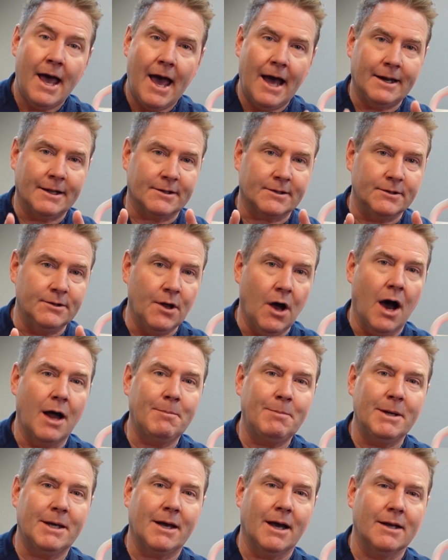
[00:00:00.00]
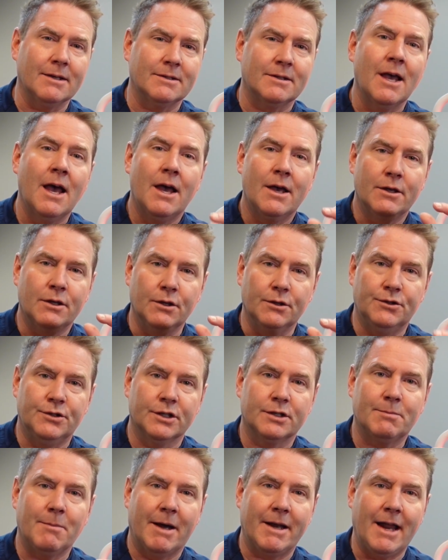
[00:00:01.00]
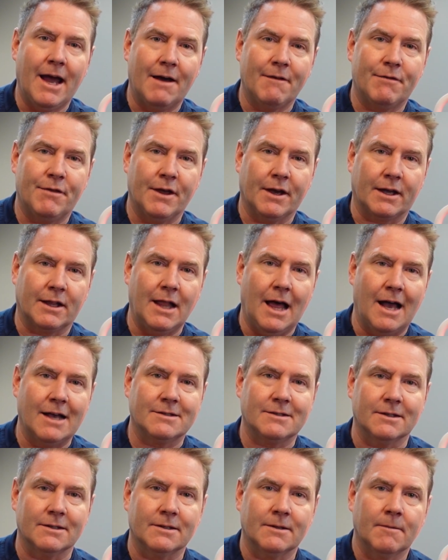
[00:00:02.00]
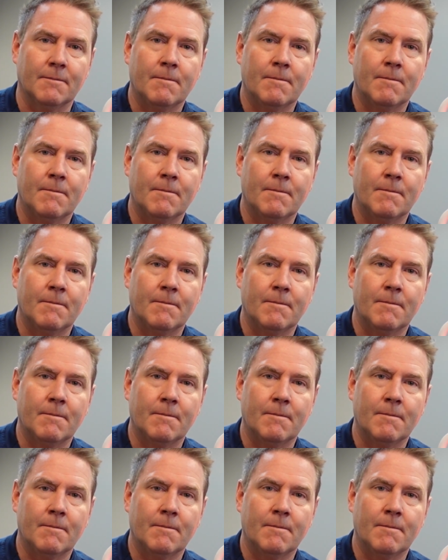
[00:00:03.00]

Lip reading: And it's not because you just might have thick glasses.